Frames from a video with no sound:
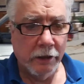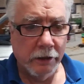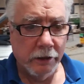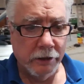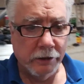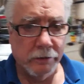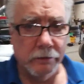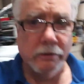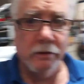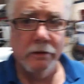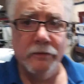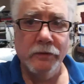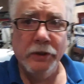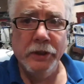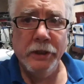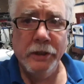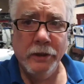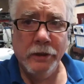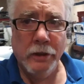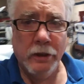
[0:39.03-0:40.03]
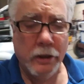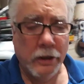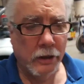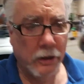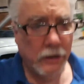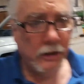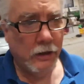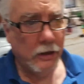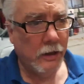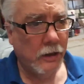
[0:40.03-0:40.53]
This one over here
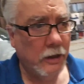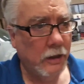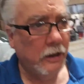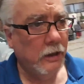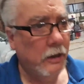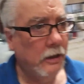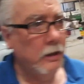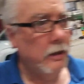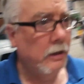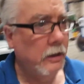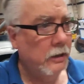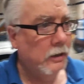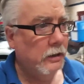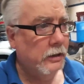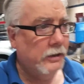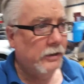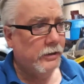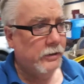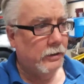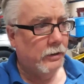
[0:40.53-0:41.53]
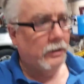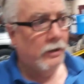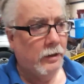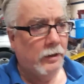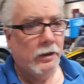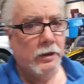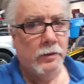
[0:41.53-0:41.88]
is our